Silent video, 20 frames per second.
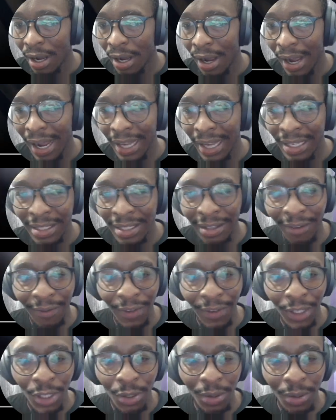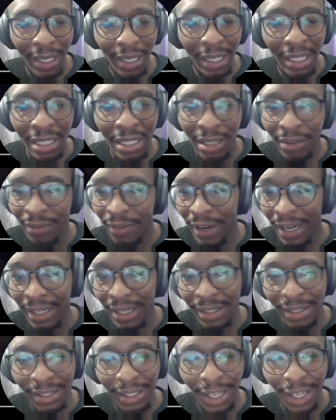has the video in
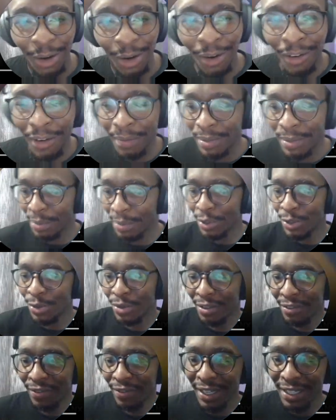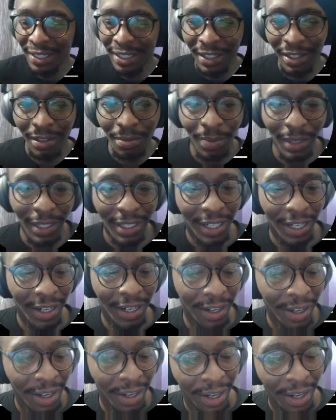reverse. I don't know if I'm supposed to reverse it, but
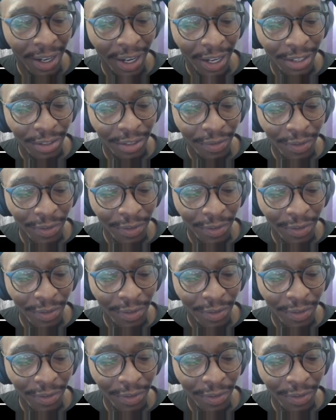yeah, has the